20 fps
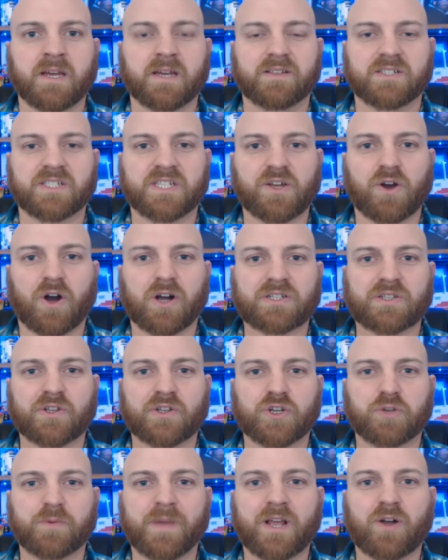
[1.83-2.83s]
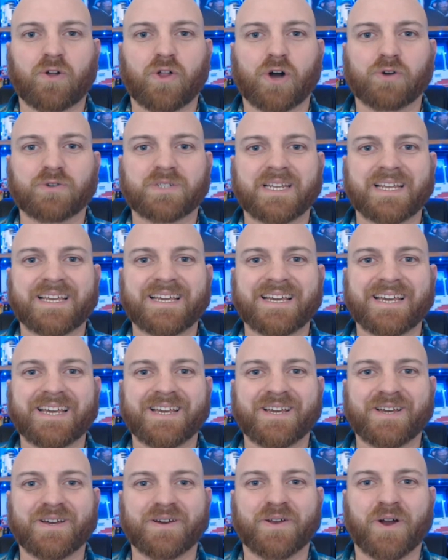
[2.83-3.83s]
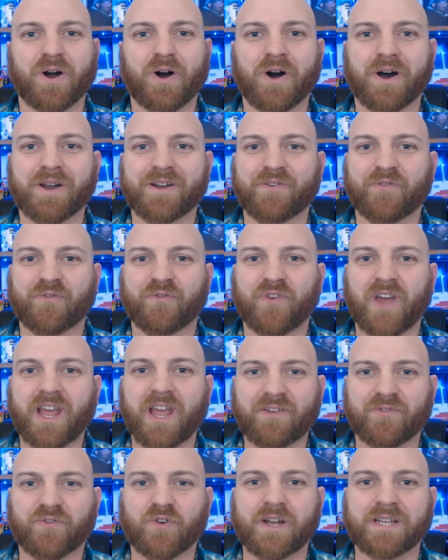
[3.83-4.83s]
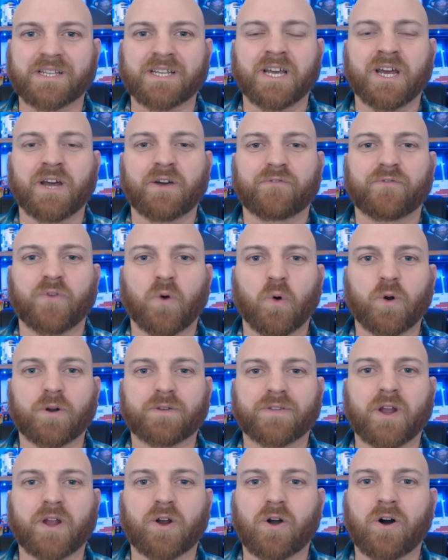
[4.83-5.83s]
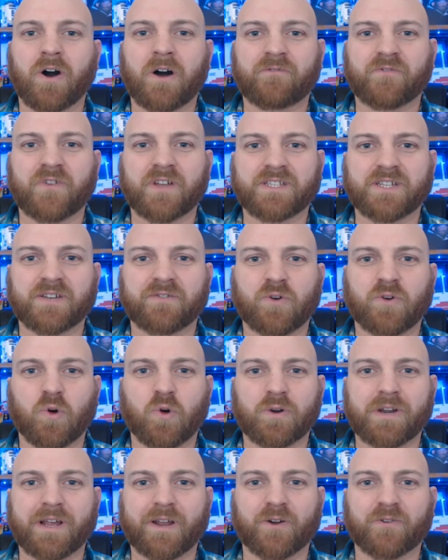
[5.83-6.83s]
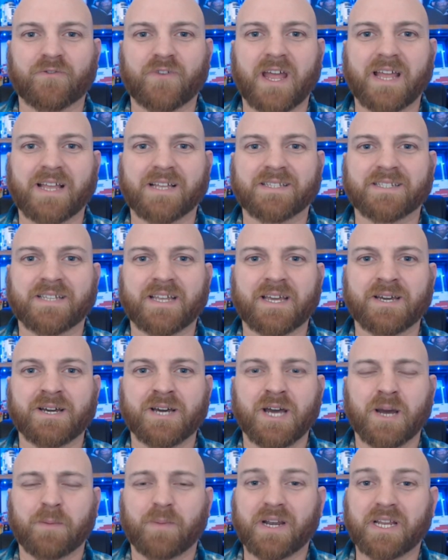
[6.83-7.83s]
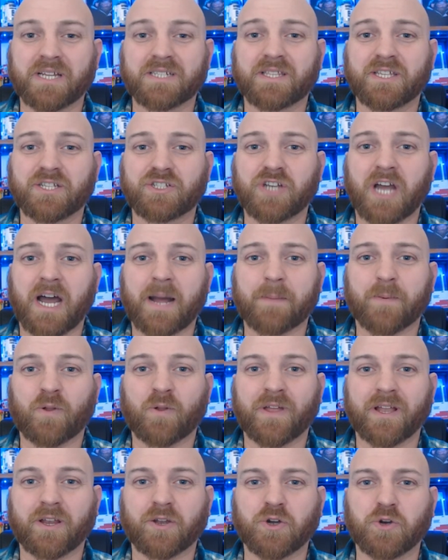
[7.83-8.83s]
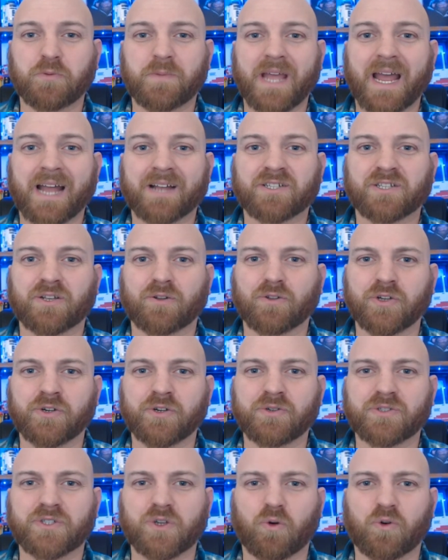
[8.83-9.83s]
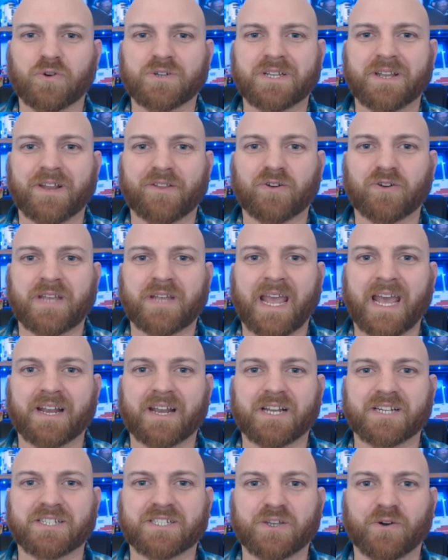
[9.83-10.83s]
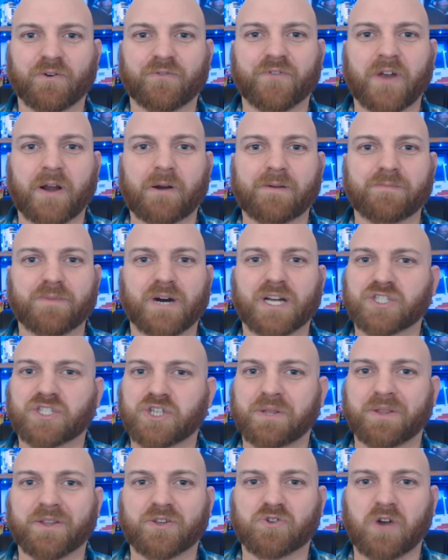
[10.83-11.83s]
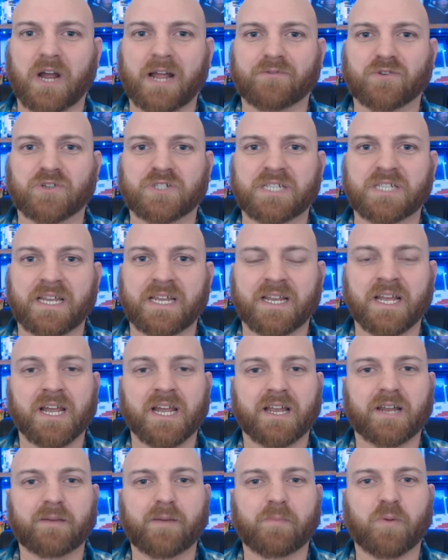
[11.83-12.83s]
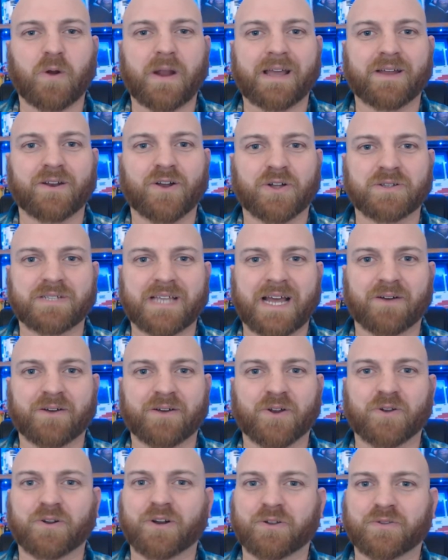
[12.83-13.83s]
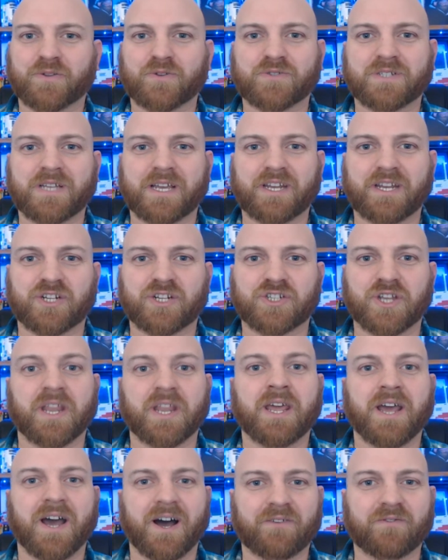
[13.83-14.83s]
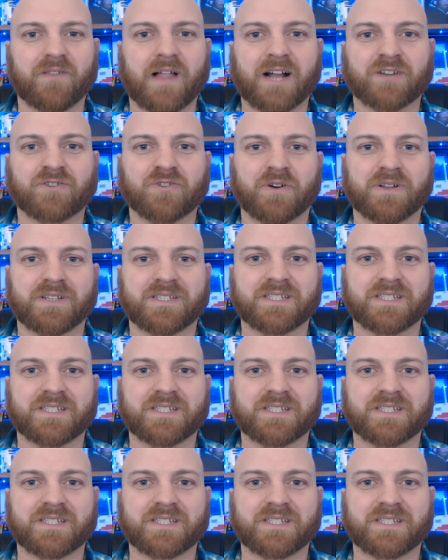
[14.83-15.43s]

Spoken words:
The Seahawks look to be closing in on a favorite for their offensive coordinator vacancy, but is the job Klint Kubiak's to lose, or is another candidate still very much in the driver's seat? Going to be breaking it all down here on our Thursday edition of Locked On